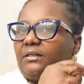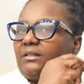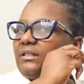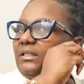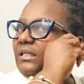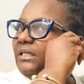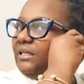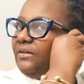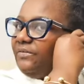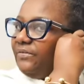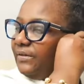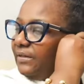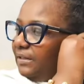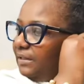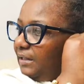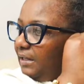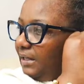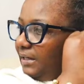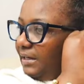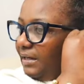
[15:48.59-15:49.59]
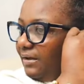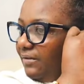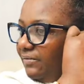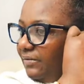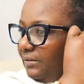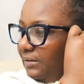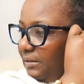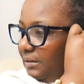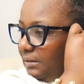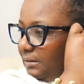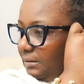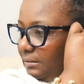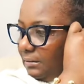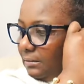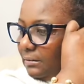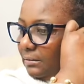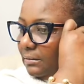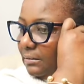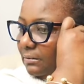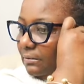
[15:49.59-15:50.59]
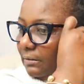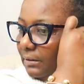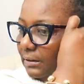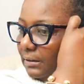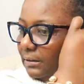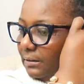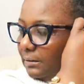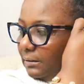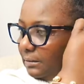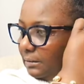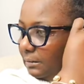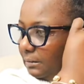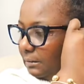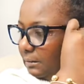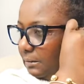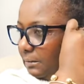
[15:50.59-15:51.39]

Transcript: the TV and everything right